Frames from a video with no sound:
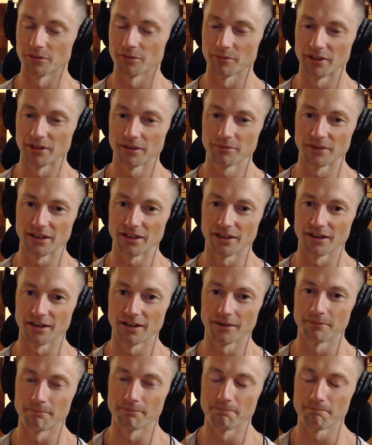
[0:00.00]
I'm sure you met him.
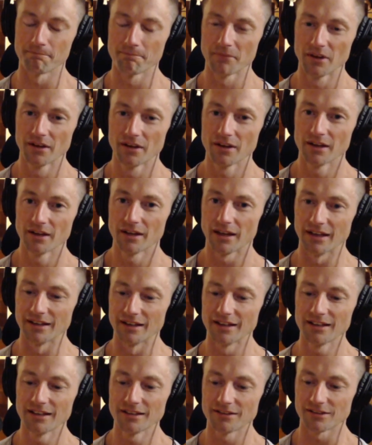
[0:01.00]
Yeah.
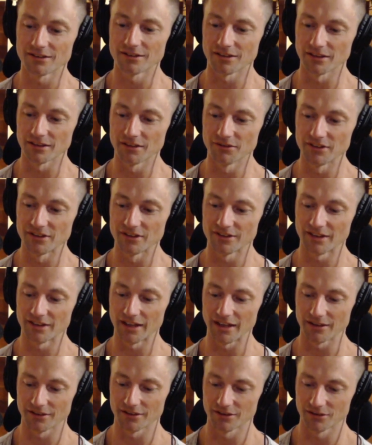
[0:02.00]
And he just delivers
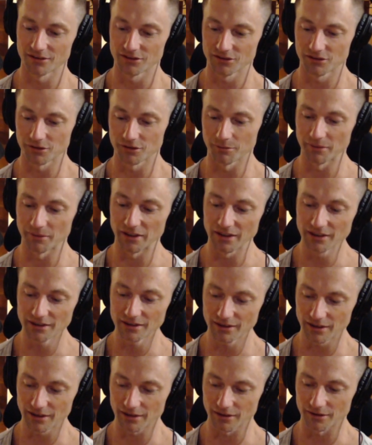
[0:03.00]
that to
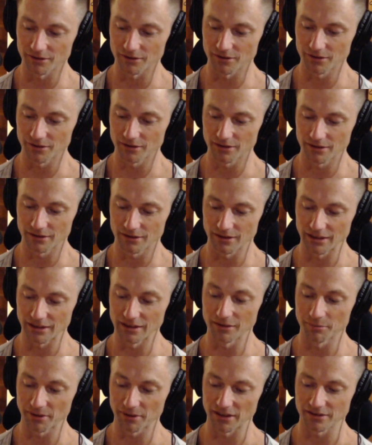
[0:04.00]
me
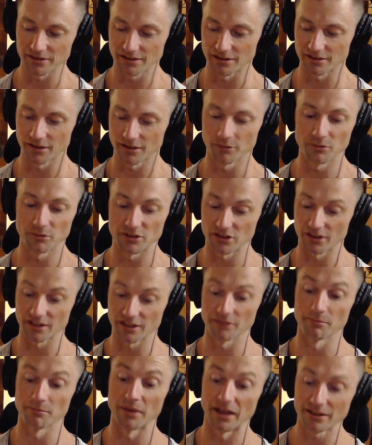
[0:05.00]
in a plastic tub, which I
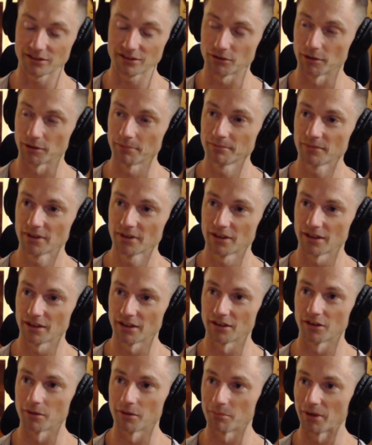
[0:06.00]
give back to him.
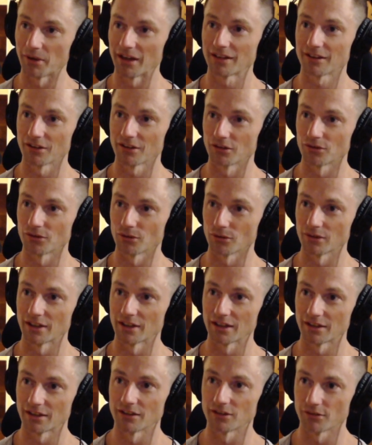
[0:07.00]
And then I break those all
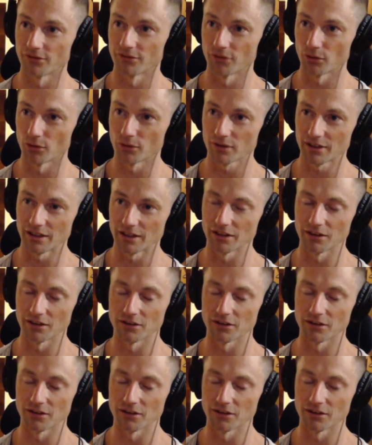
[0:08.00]
down into 2